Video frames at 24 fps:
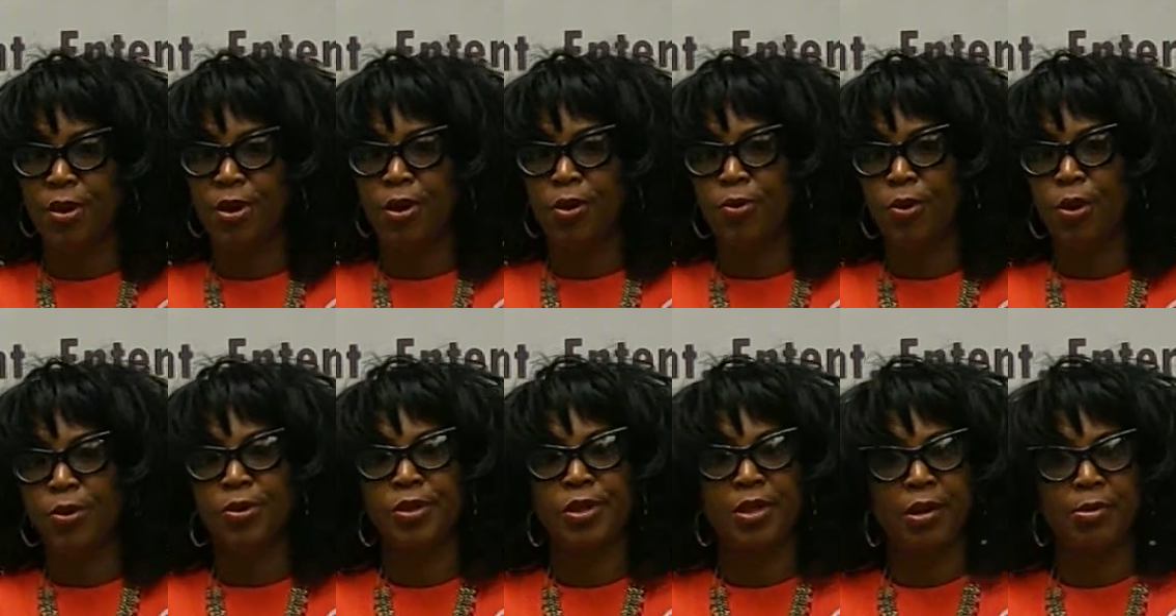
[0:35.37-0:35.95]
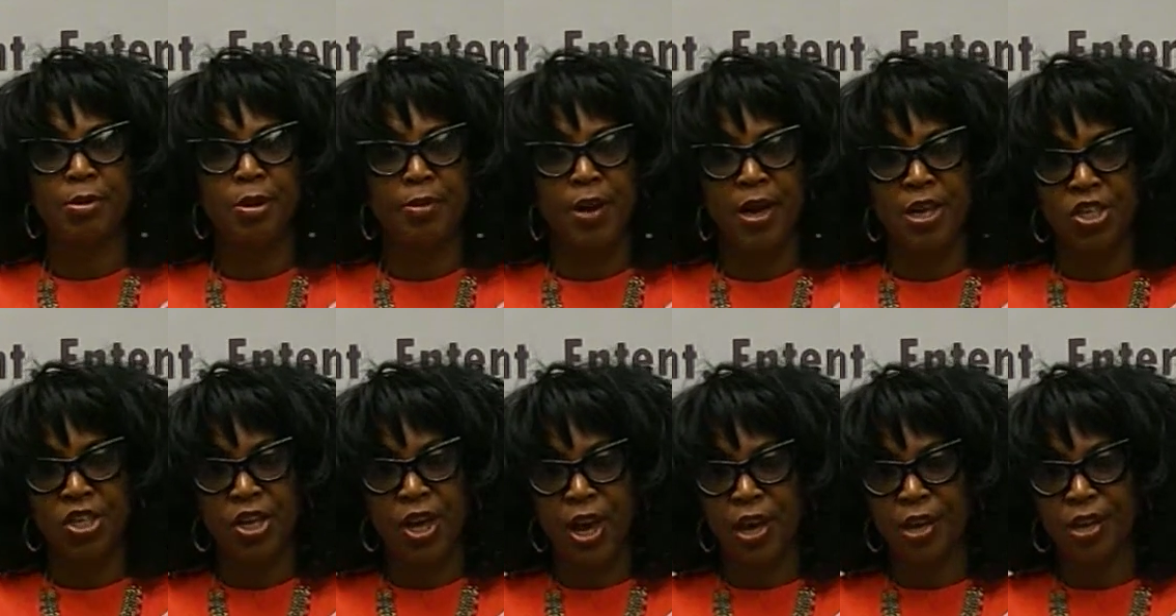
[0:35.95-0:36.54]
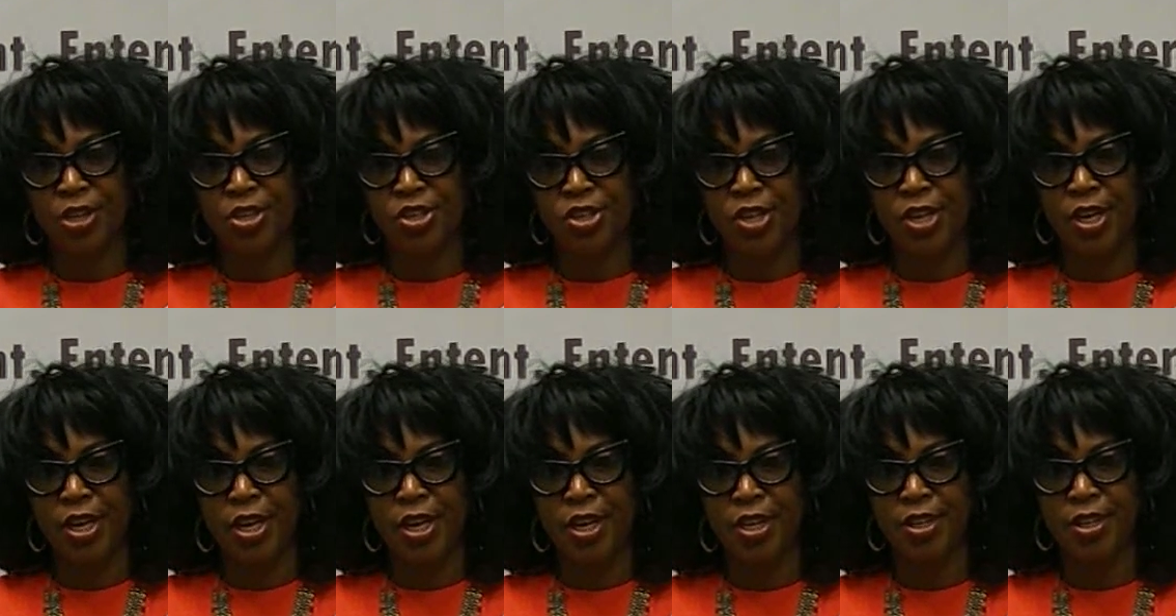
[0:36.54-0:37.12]
What were some of my
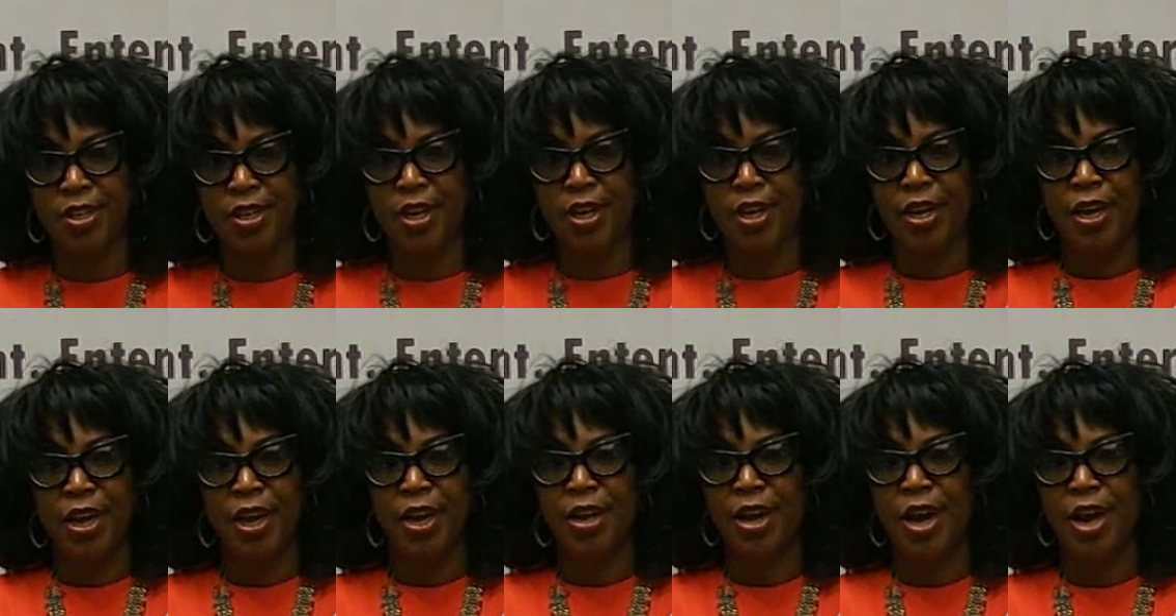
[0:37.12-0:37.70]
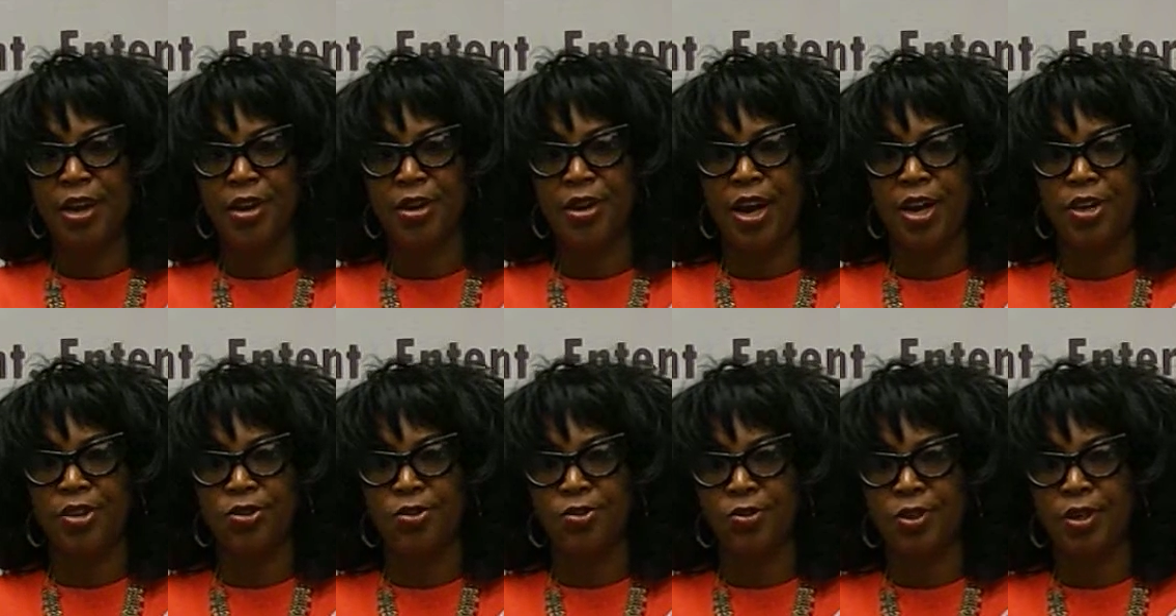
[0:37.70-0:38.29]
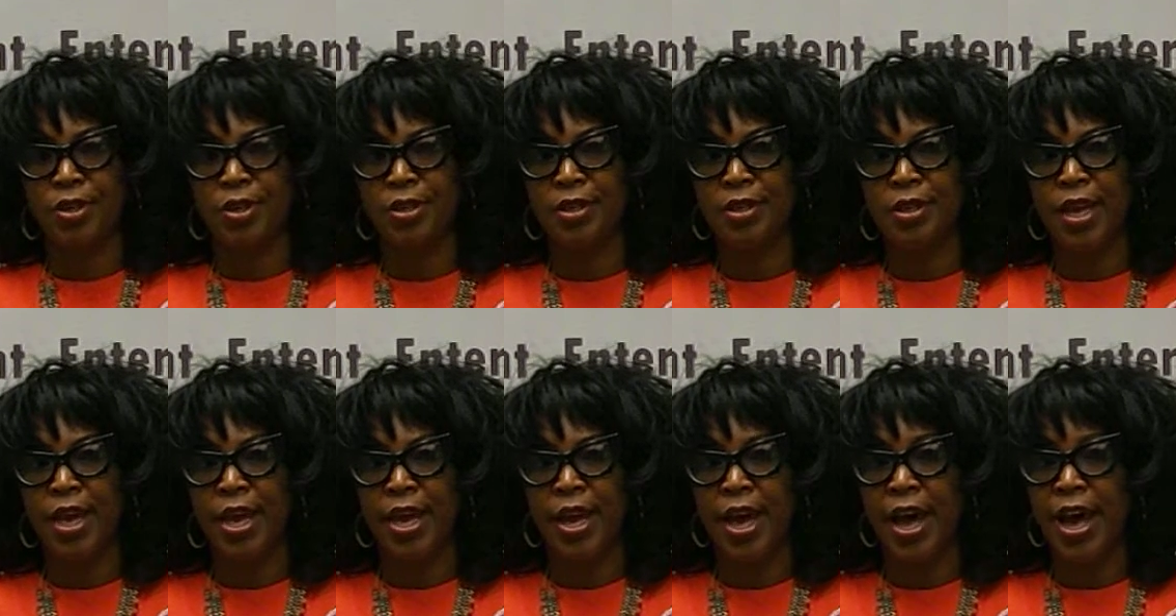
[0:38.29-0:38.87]
challenges? And how did I do is
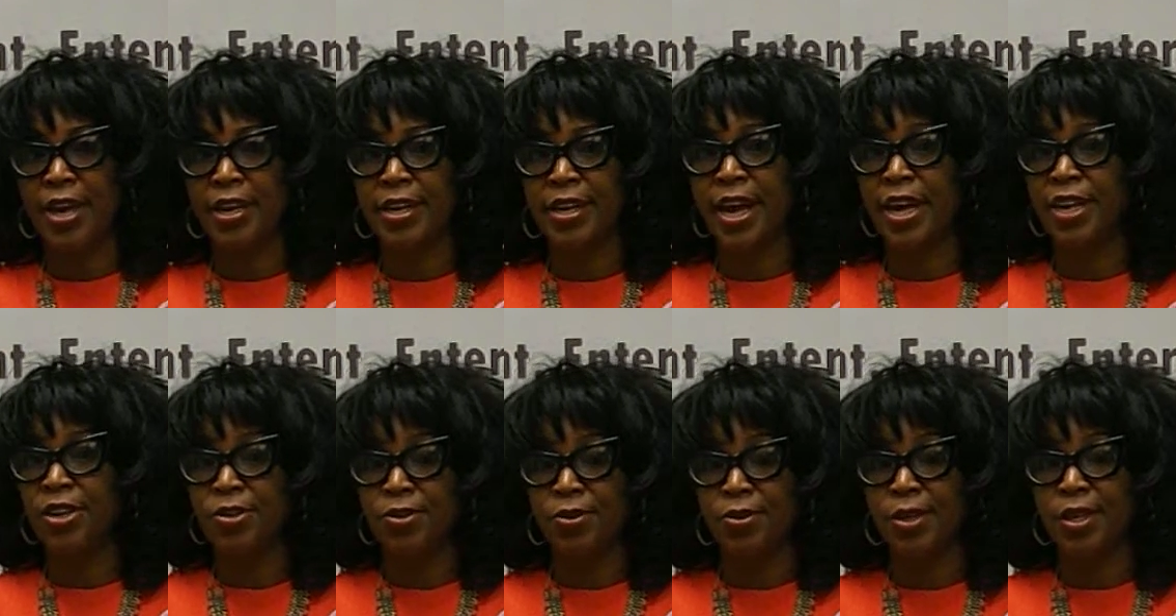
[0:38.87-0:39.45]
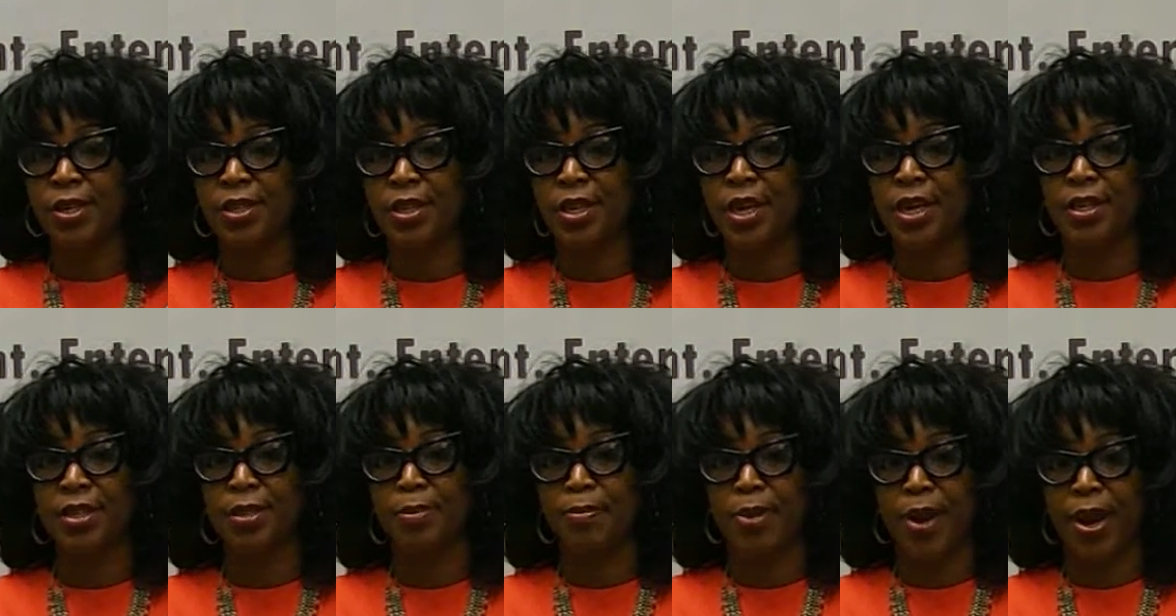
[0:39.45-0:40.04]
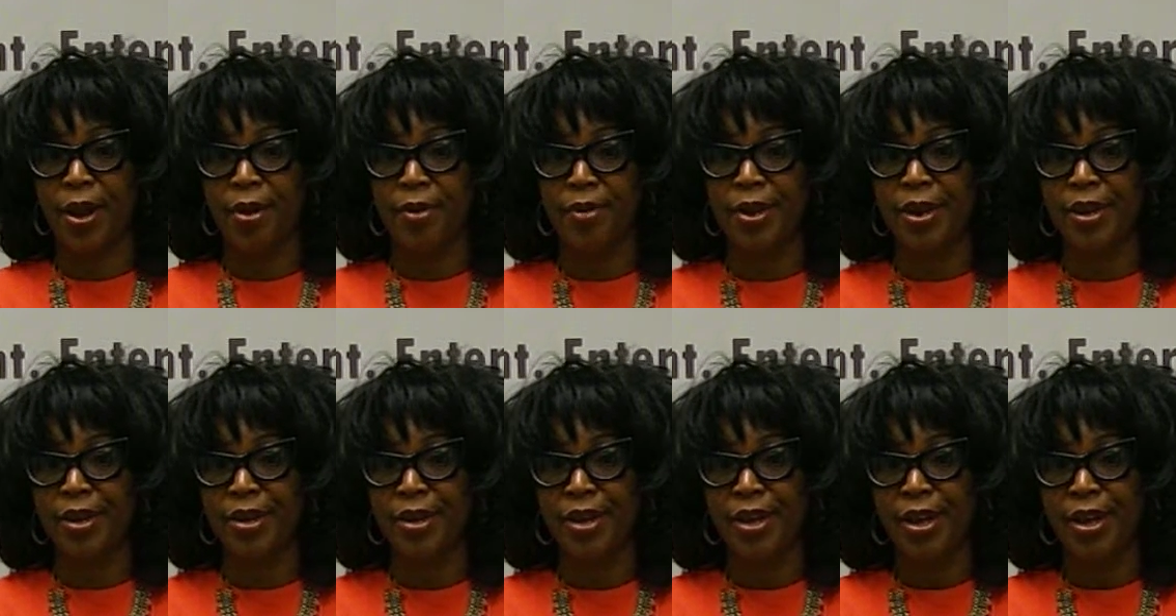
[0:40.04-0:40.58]
how did I do this as a parent?